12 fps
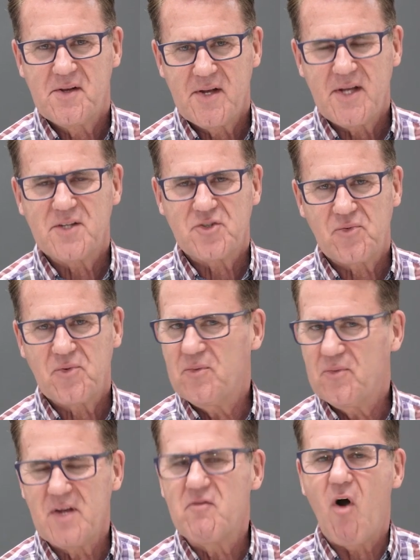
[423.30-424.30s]
It's true.
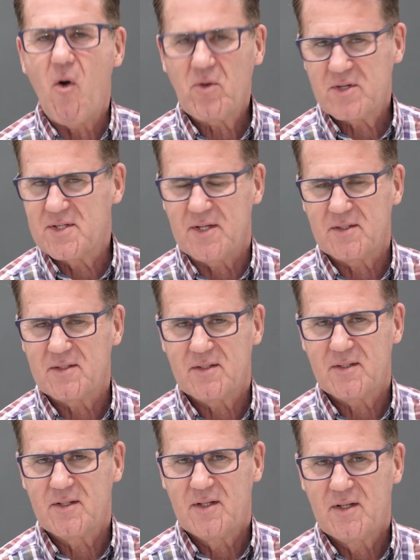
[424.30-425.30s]
We've all sinned,
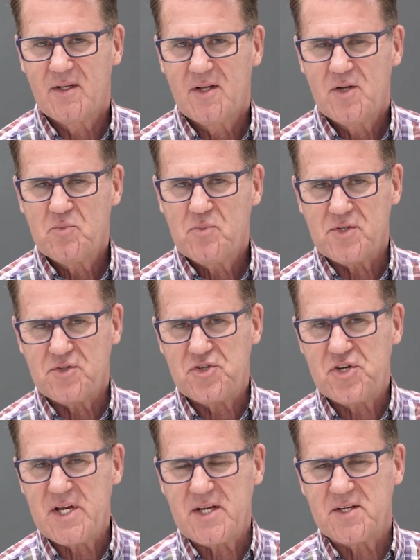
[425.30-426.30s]
but
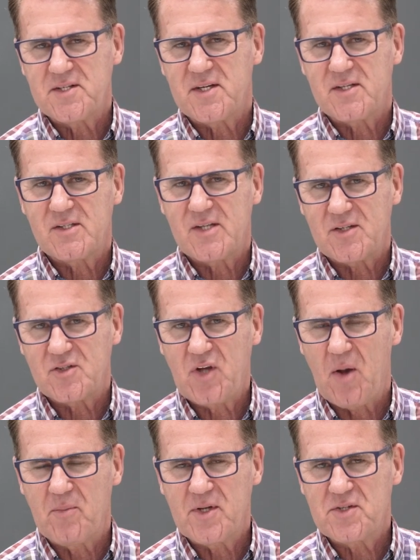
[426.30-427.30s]
Jesus has
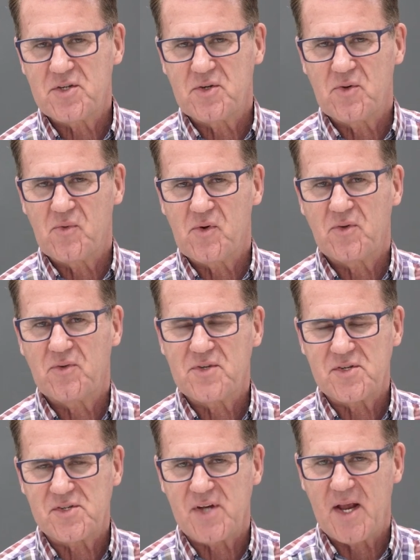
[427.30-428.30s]
come into the world
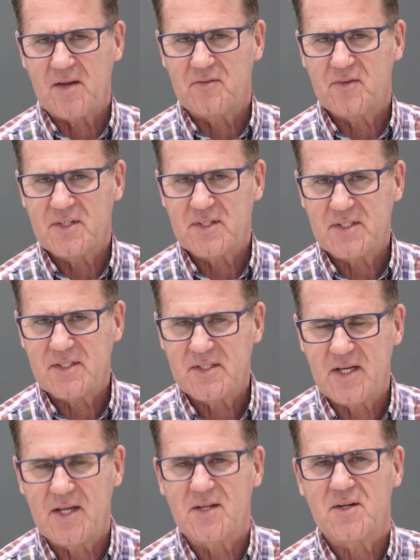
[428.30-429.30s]
to save
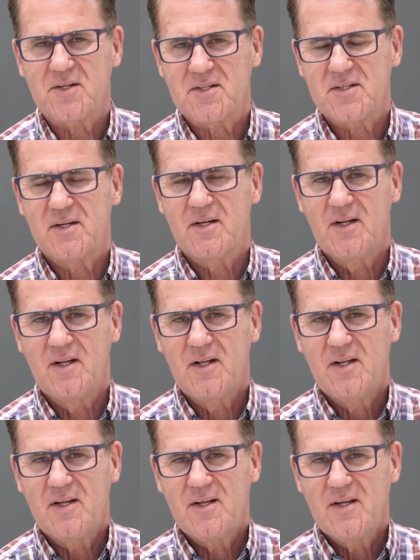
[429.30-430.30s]
sinners.
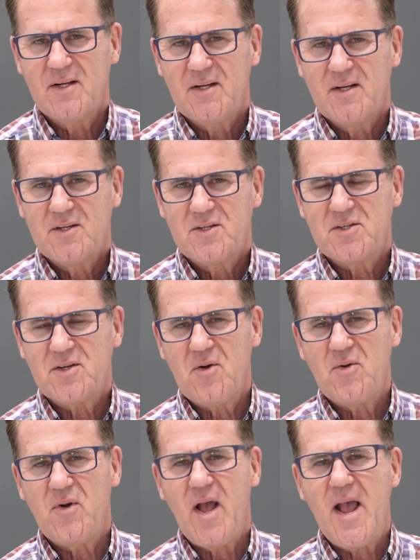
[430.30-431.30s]

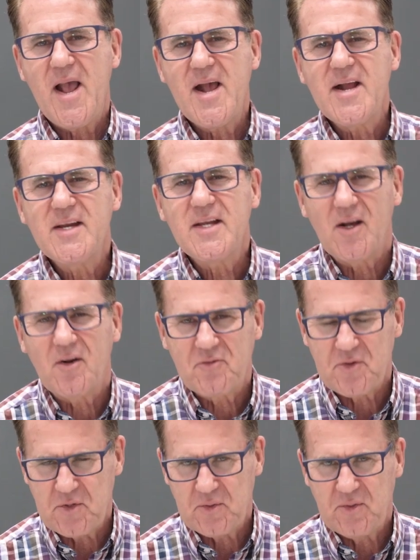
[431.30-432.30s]
So any of
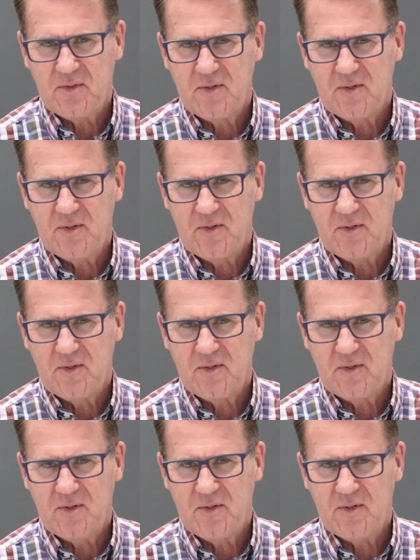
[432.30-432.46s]
you